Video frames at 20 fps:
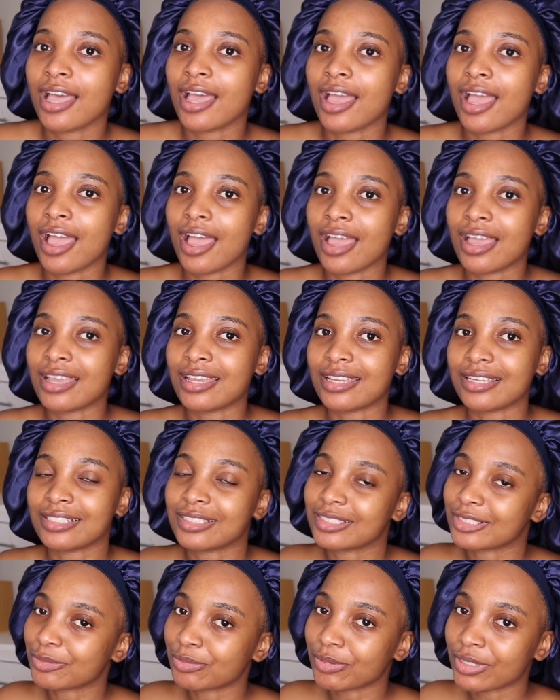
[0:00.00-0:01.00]

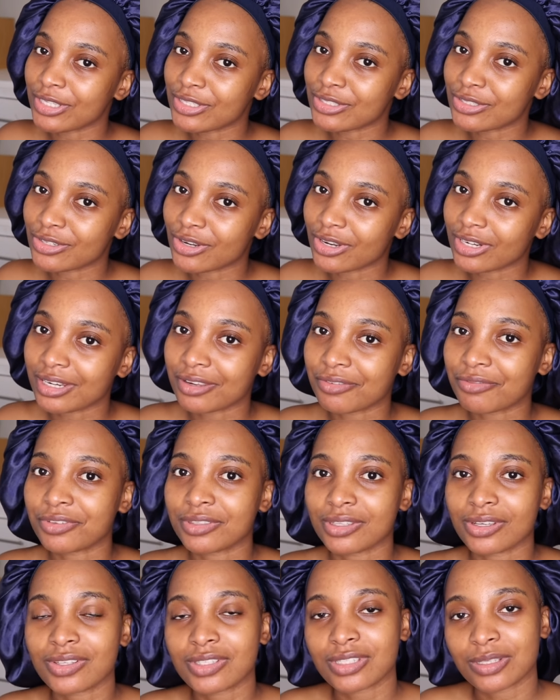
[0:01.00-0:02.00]
And please do not leave
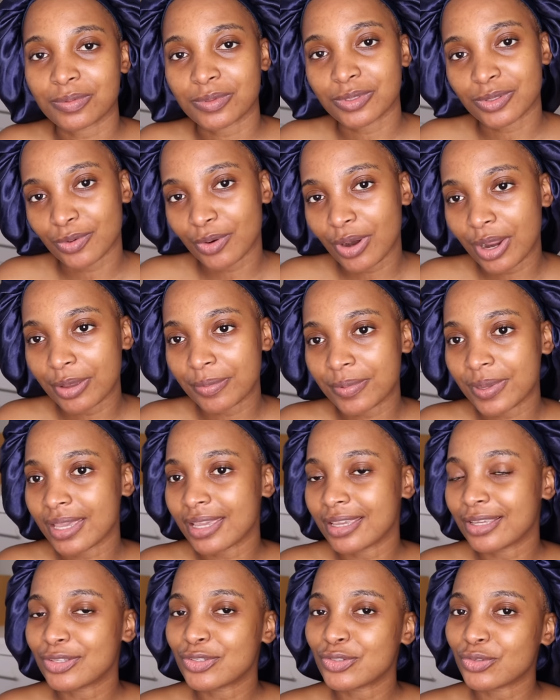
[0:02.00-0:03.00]
without
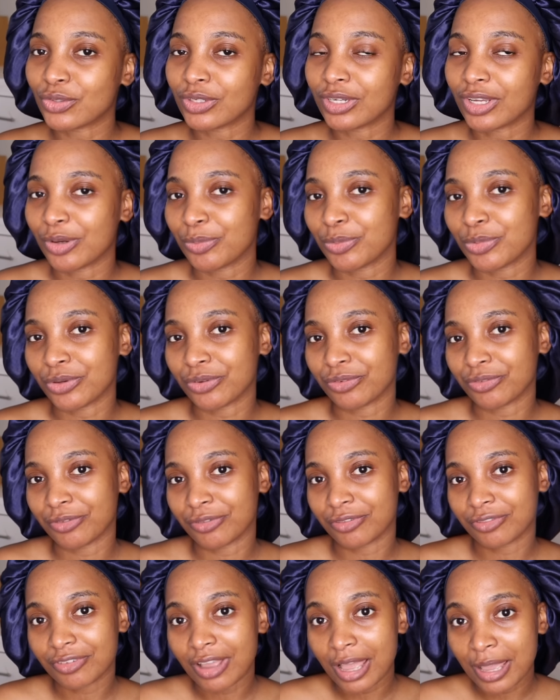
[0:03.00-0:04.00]
subscribing, joining our beautiful
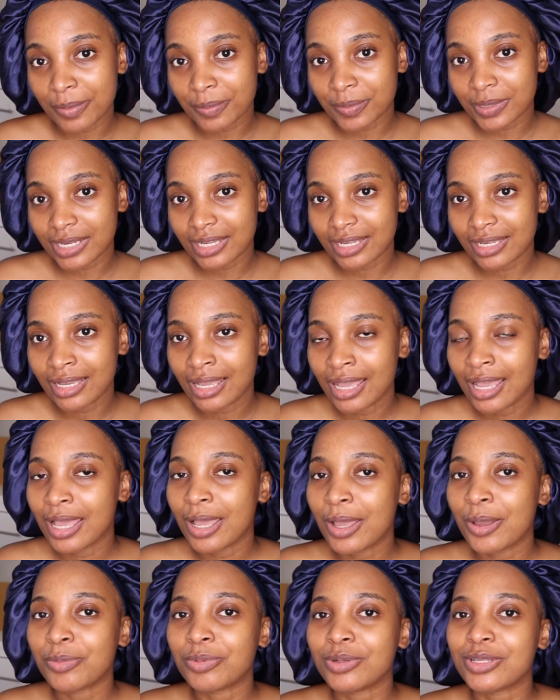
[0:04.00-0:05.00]
family.
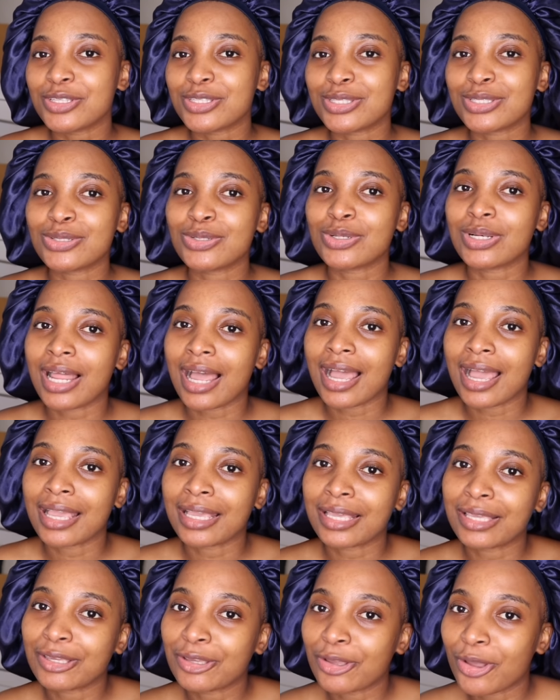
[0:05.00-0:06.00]
Please do
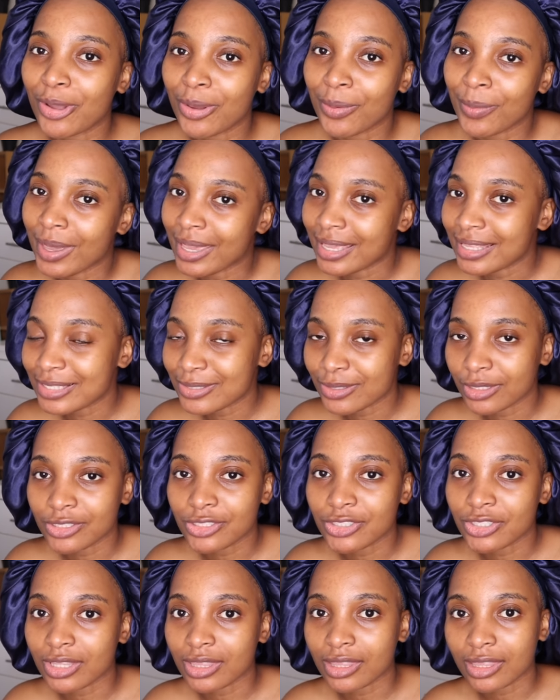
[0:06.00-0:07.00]
like, comment
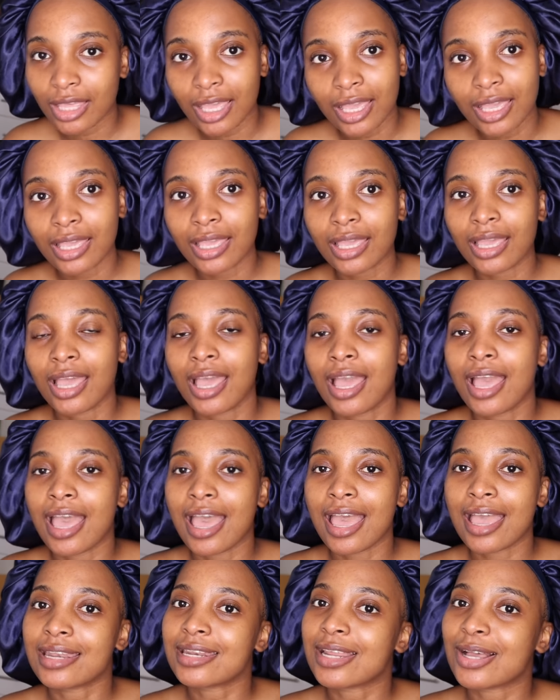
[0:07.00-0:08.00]
what you think,
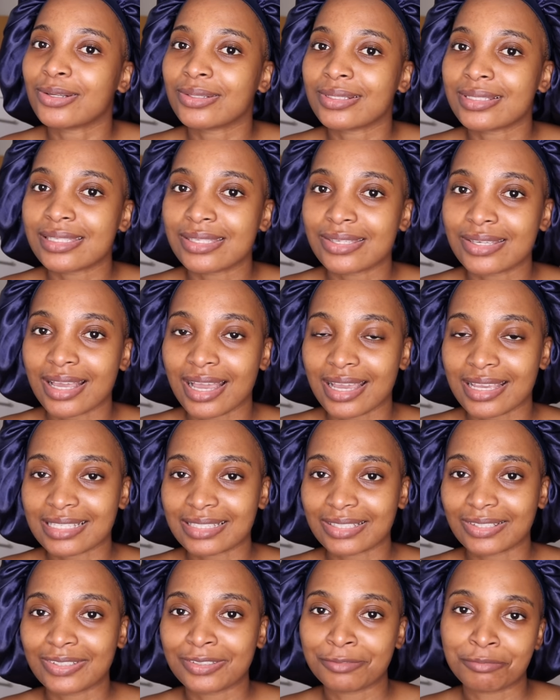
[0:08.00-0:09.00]
and I will see you
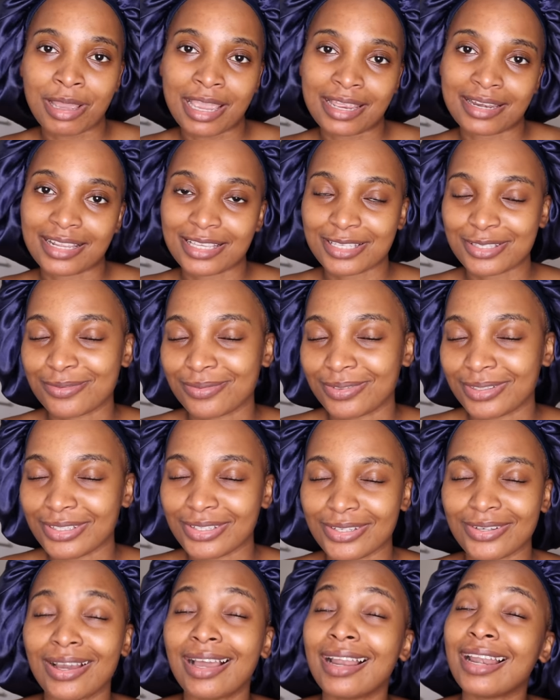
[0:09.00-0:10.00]
guys on my next
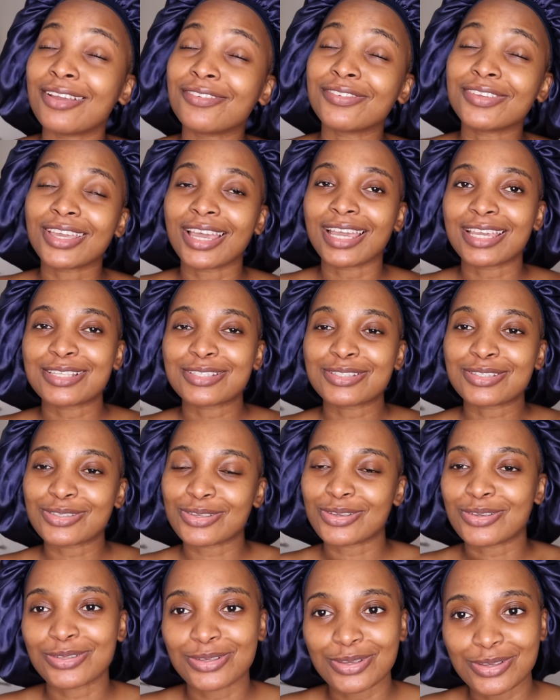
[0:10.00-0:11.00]
video. I love you guys
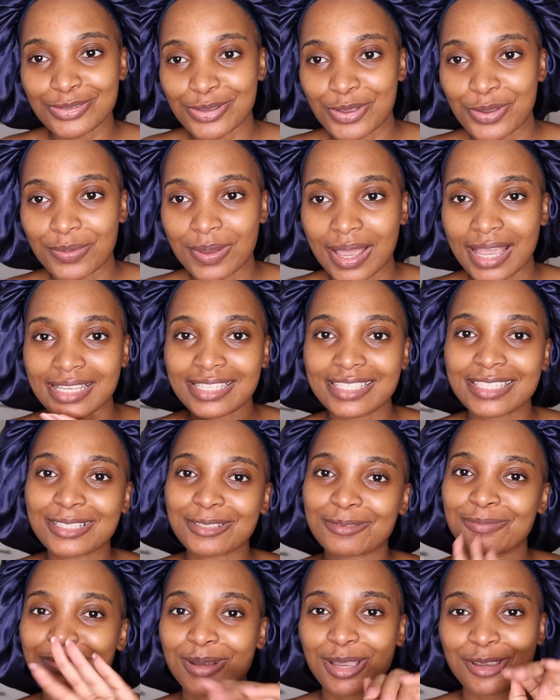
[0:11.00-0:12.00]
so much.
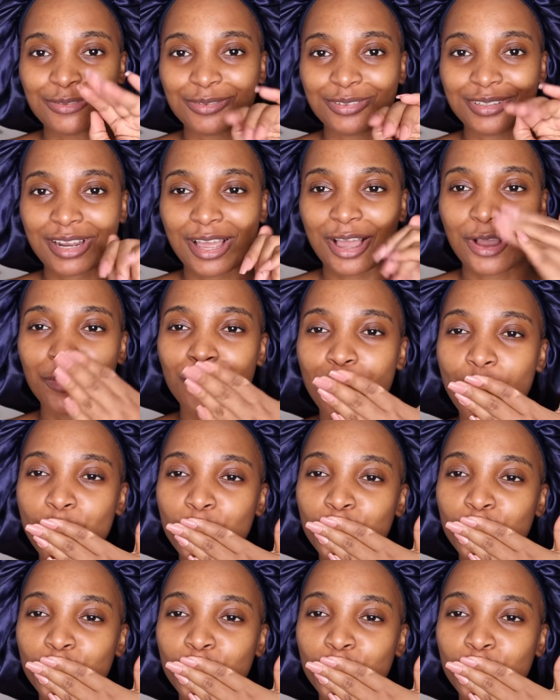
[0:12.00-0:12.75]
Bye for now.